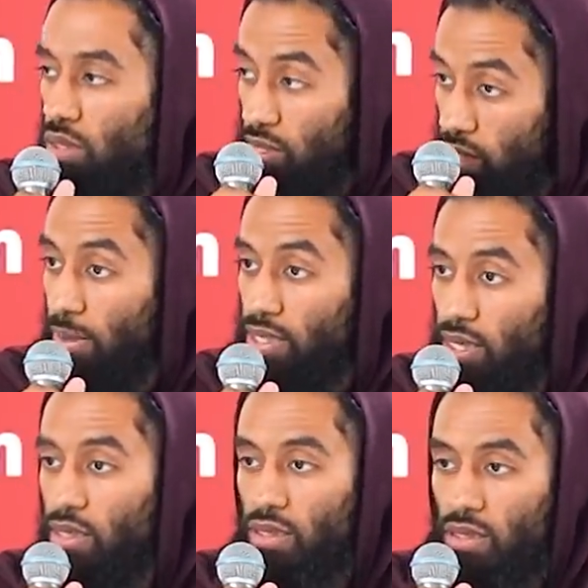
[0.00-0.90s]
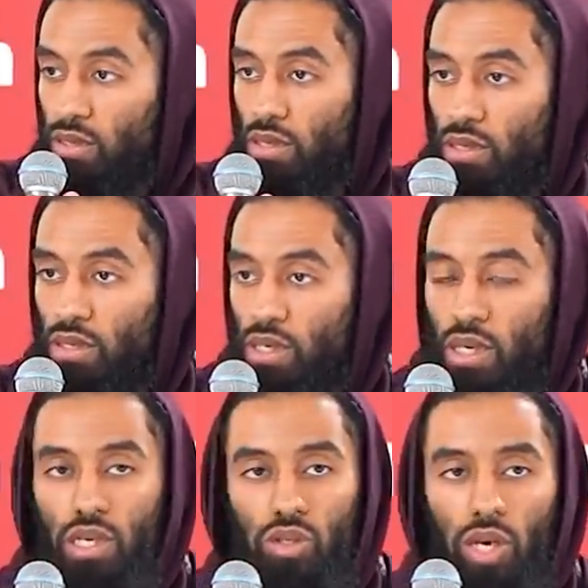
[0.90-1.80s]
Does that make sense?
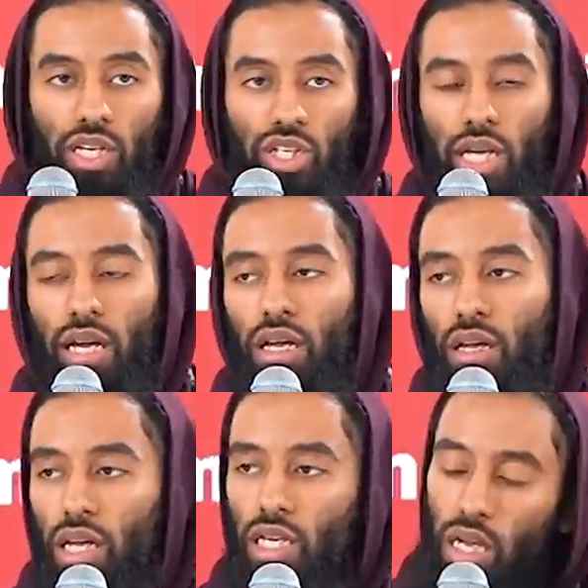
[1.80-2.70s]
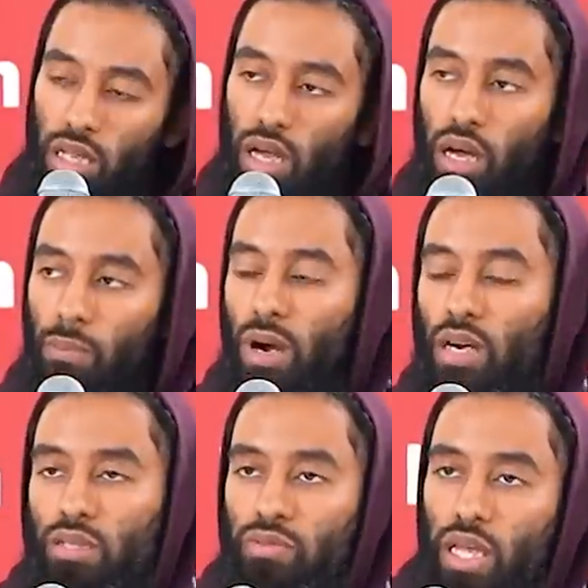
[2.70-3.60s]
So that sheikh in the other
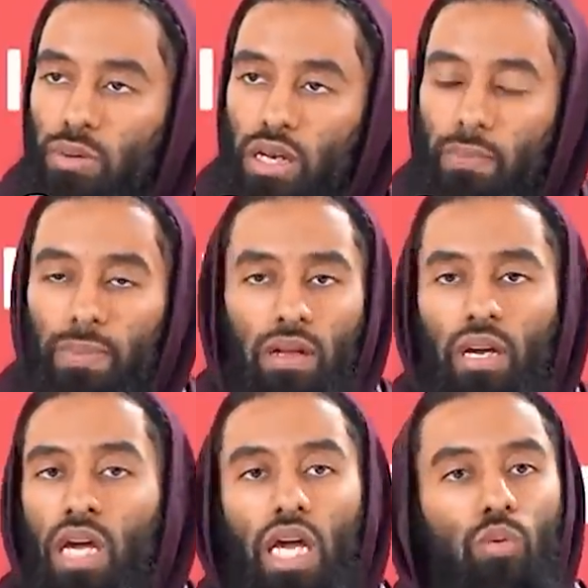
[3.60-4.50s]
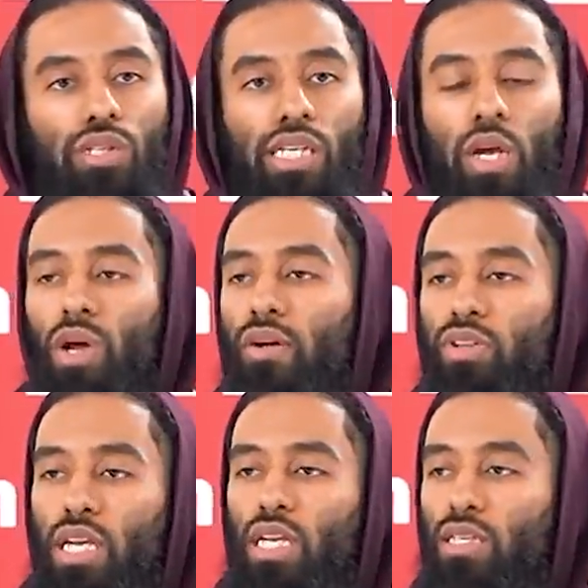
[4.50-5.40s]
part of Yemen, he would say whatever
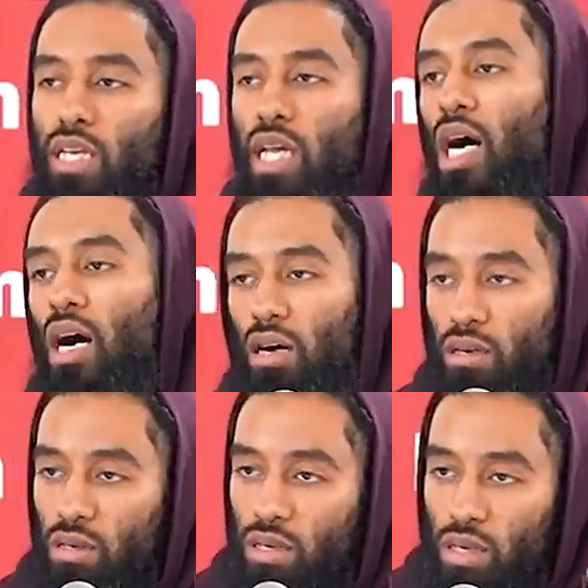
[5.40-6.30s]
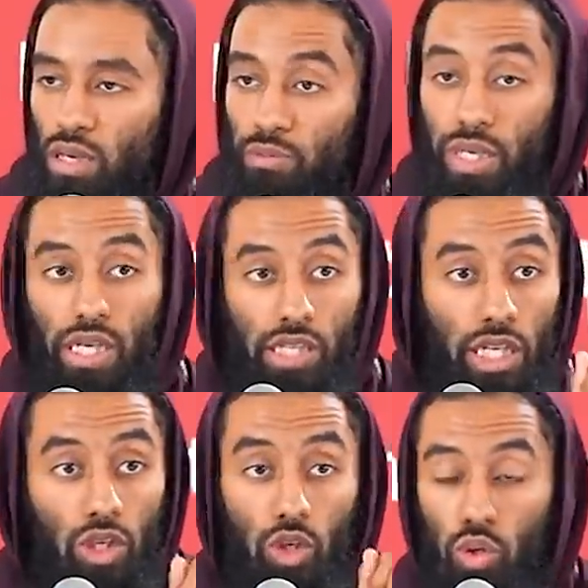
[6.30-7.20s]
they needed to hear. Because
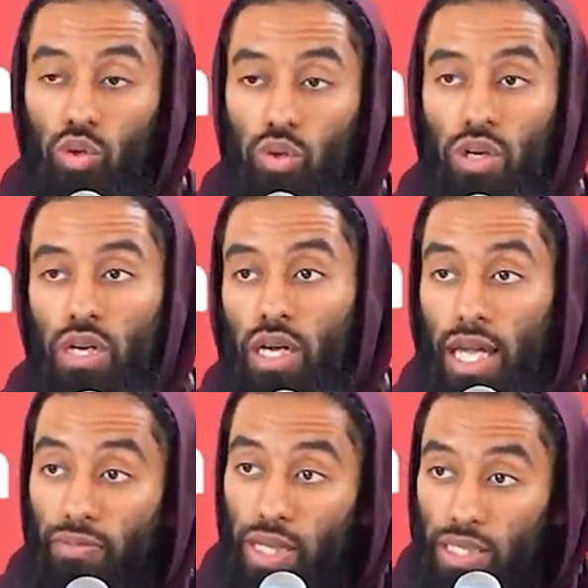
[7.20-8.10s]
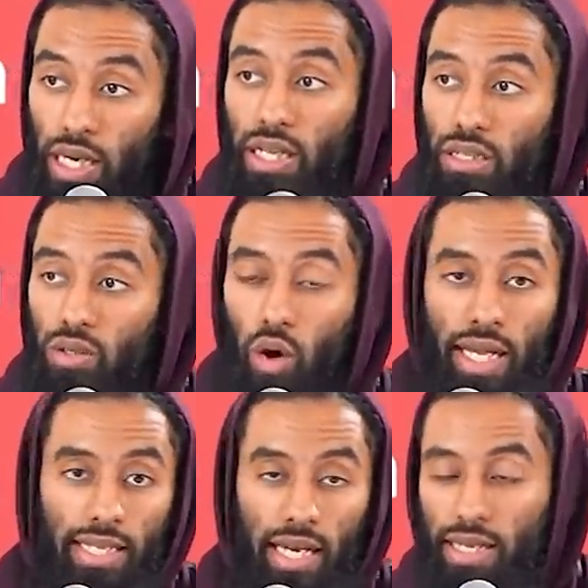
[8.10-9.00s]
he knew if he didn't or
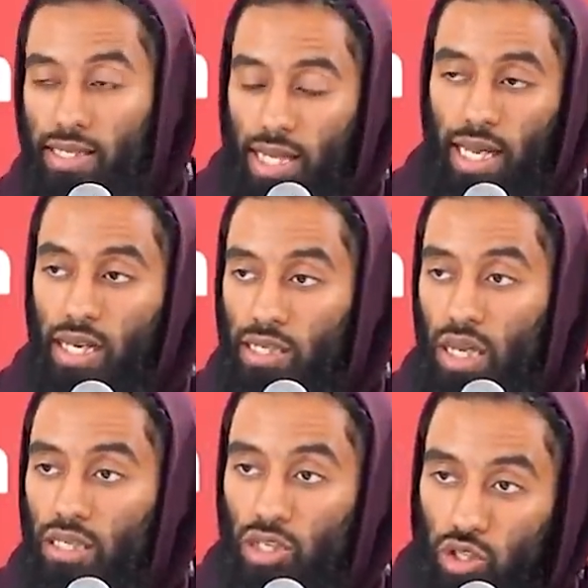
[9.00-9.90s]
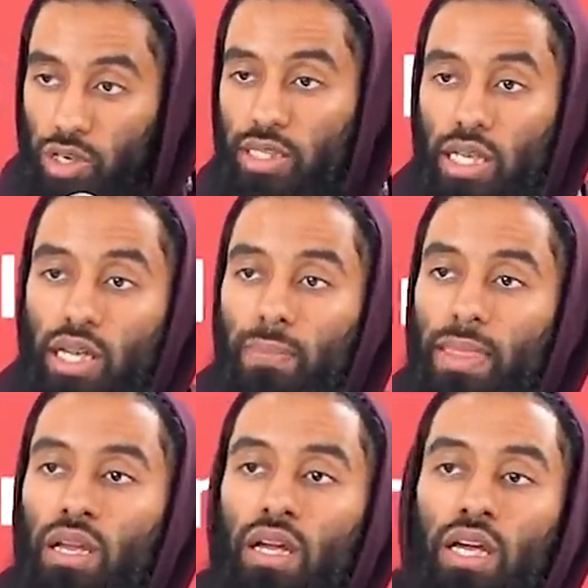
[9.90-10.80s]
he didn't sign a certain treaty,
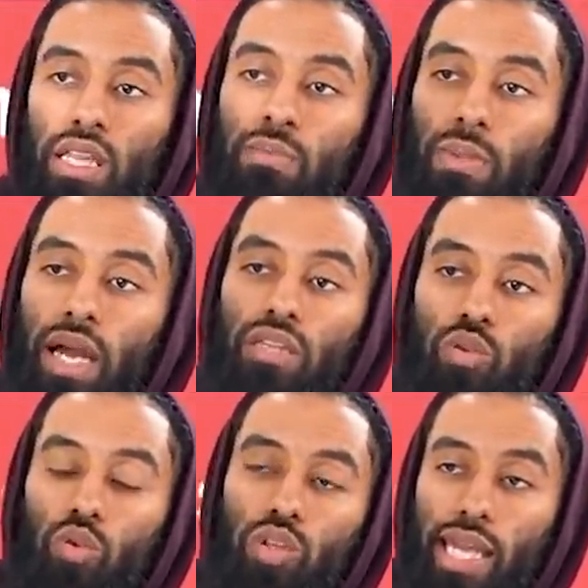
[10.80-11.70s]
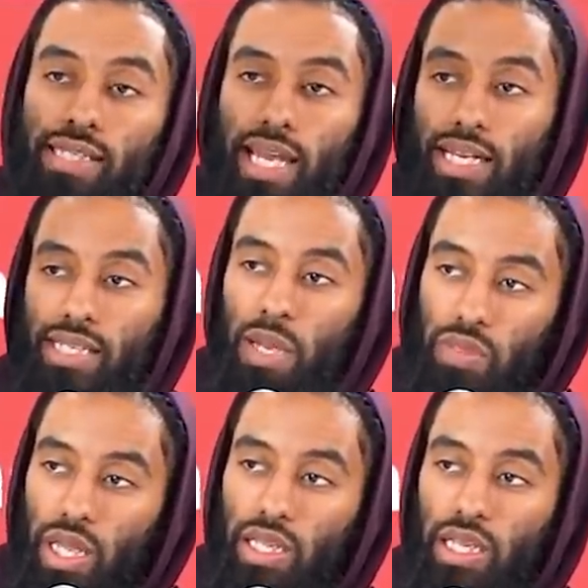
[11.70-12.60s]
they might do the exact same
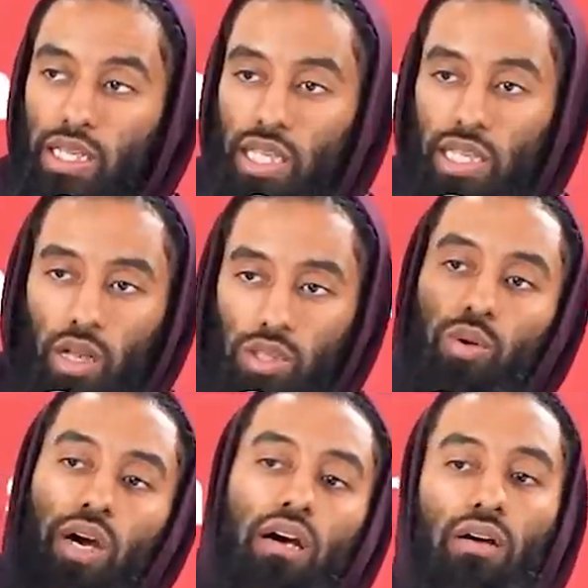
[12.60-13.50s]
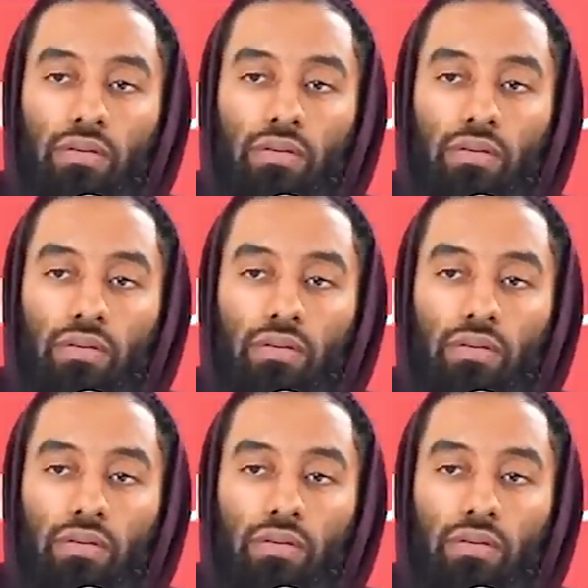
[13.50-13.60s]
thing that they did elsewhere.